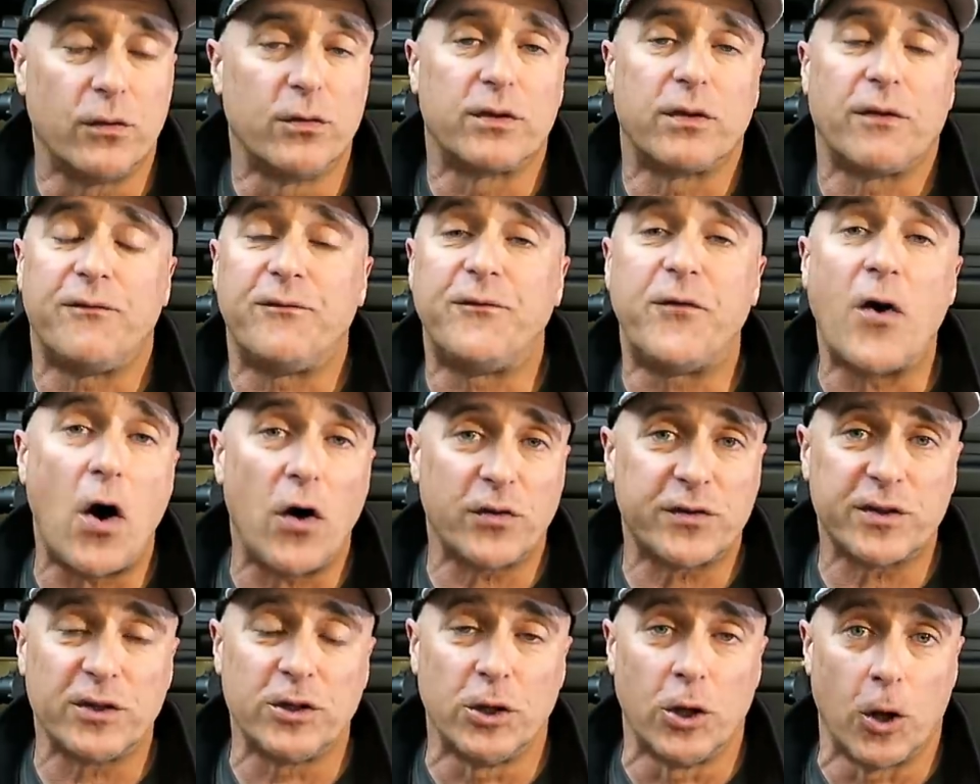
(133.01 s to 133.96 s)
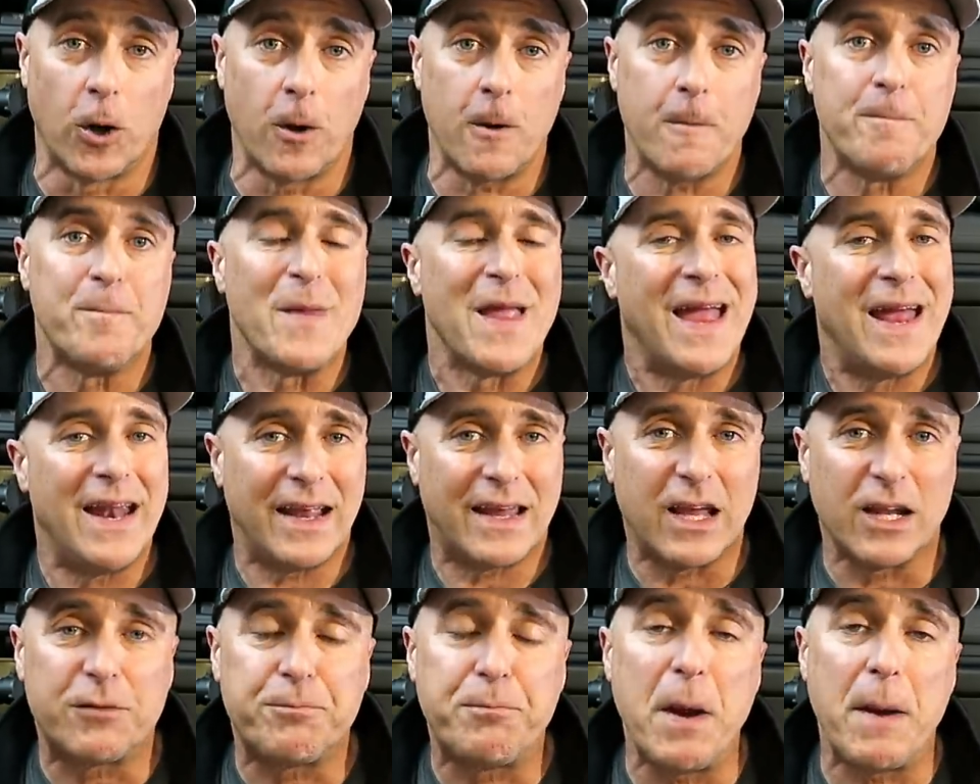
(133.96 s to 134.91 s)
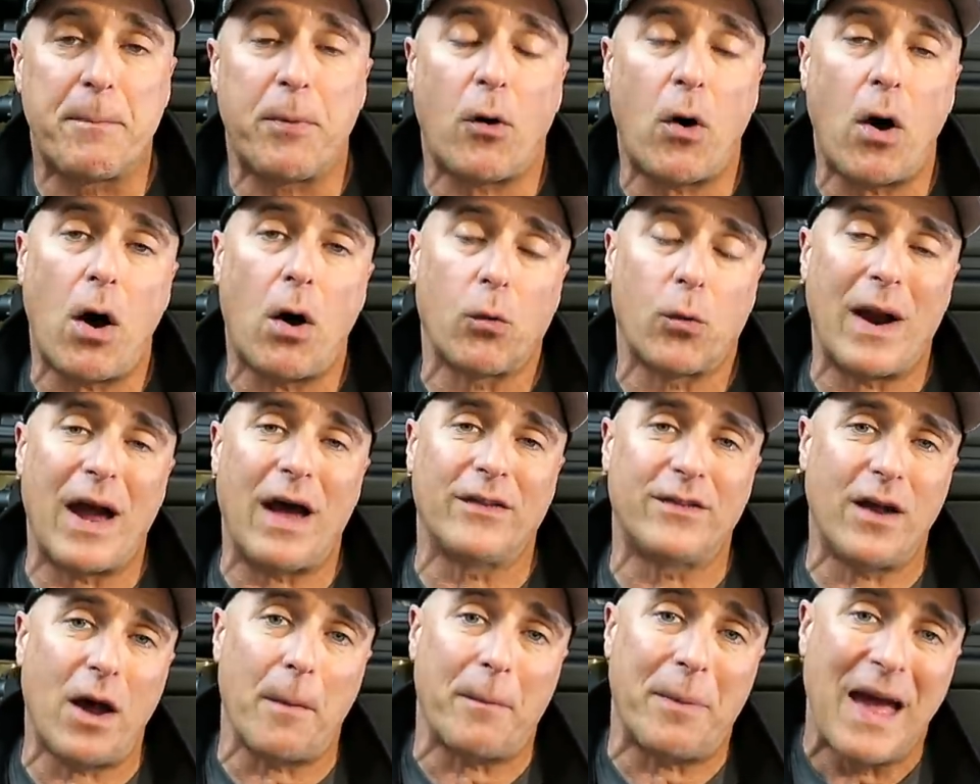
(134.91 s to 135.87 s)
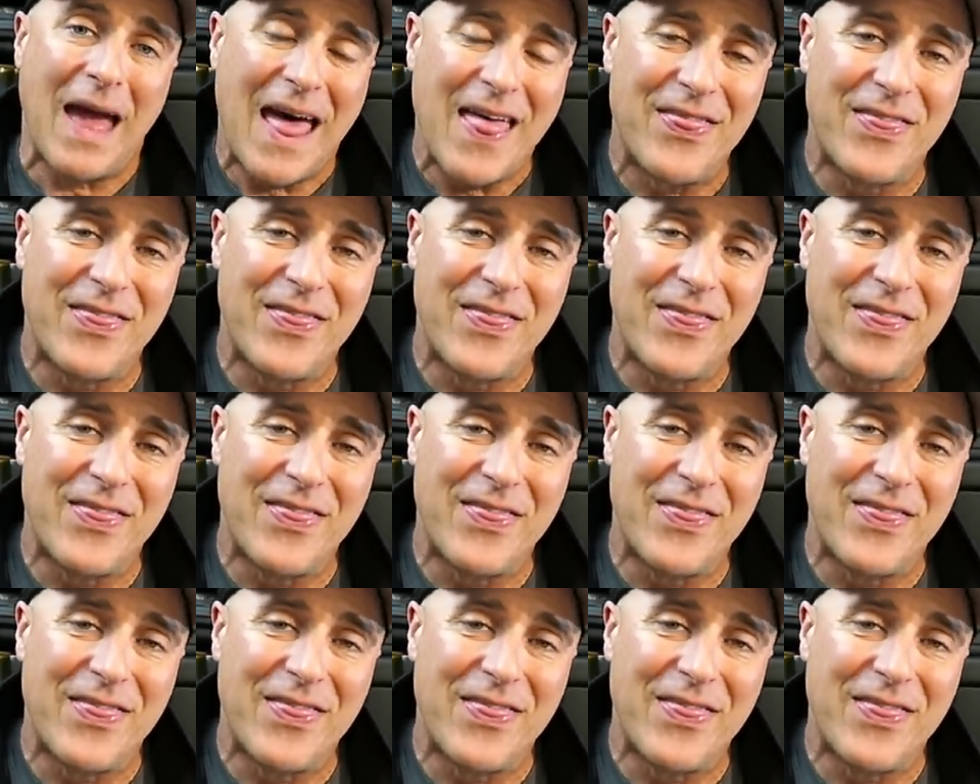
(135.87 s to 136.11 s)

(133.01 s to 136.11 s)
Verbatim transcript: It was a false alert, and it gets people all riled up.